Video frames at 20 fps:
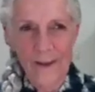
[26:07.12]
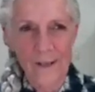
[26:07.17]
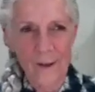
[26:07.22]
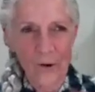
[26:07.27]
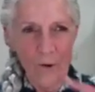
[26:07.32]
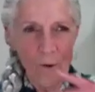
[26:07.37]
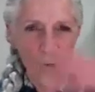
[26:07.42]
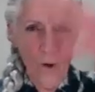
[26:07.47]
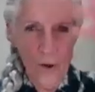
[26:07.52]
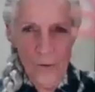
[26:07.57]

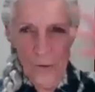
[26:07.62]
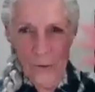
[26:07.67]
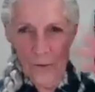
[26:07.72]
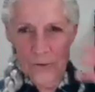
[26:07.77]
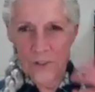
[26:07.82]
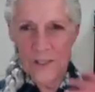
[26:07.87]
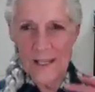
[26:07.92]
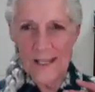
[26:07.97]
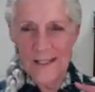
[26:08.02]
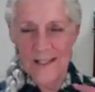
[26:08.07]
all
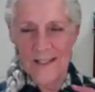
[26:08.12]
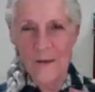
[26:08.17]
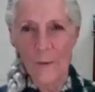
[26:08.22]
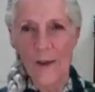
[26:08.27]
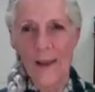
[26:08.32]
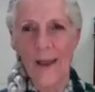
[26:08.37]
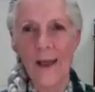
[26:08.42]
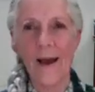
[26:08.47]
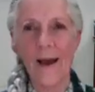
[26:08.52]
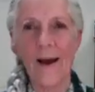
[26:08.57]
those things that
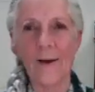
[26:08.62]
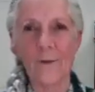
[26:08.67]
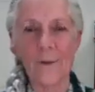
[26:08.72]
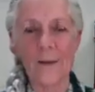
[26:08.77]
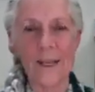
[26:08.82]
we had, we